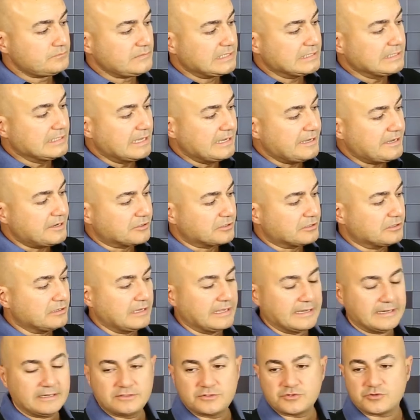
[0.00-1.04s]
layer,
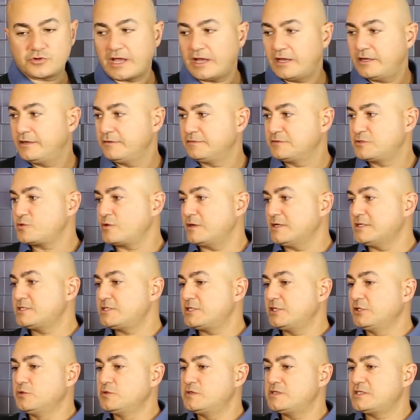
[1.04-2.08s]
like kind of
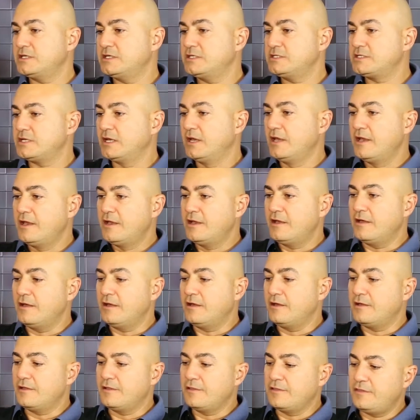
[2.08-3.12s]
translucent.
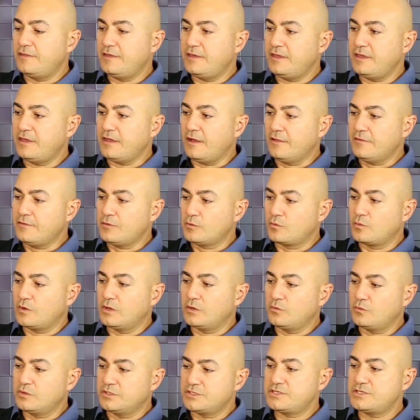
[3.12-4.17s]
The other
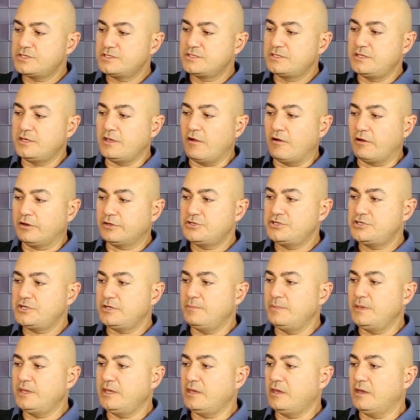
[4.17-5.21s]
one, which is the
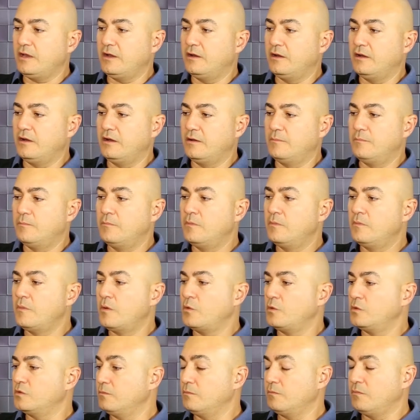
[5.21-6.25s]
RGB
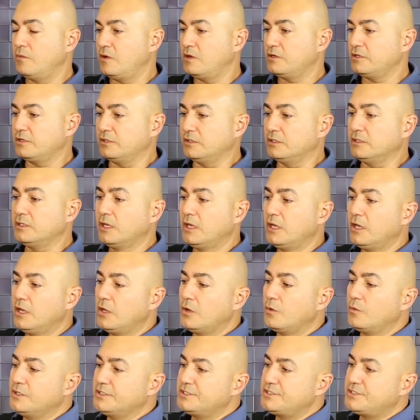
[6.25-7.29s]
model,
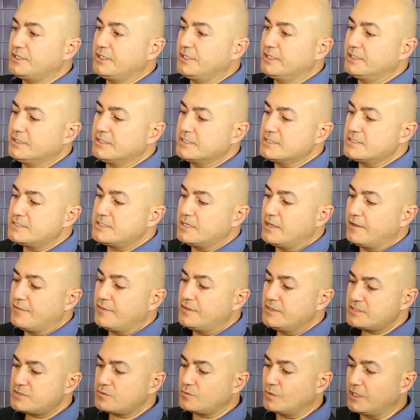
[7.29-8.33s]
which is
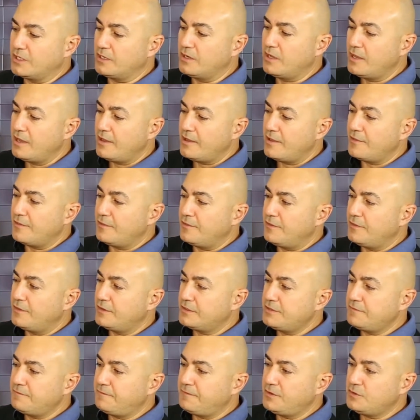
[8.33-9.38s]
this one, the
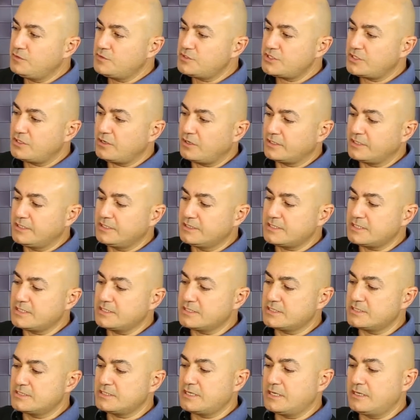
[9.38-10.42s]
diffusion on it
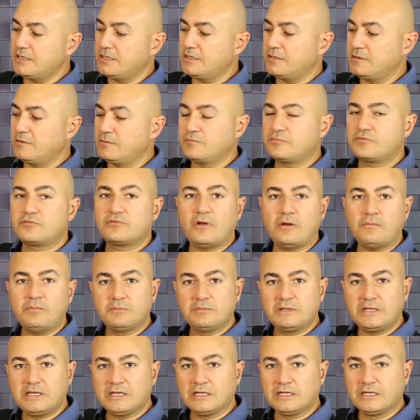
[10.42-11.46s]
is
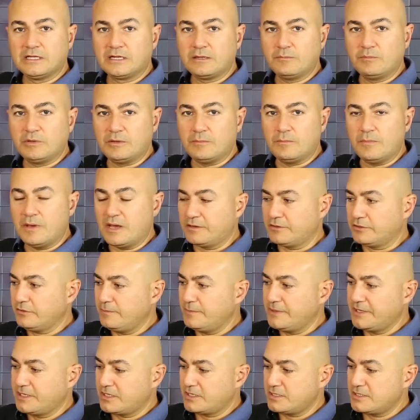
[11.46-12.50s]
probably a little bit better
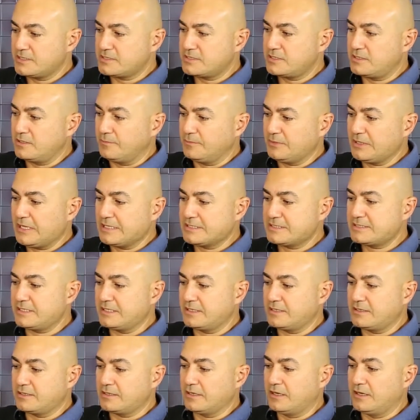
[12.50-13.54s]
because the
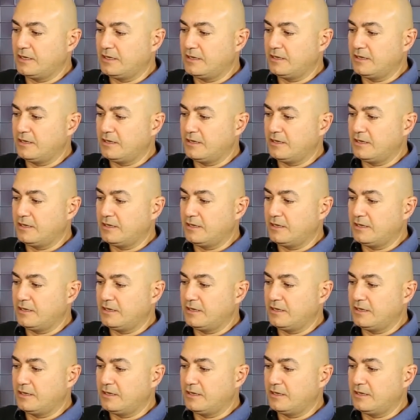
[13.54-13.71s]
plastic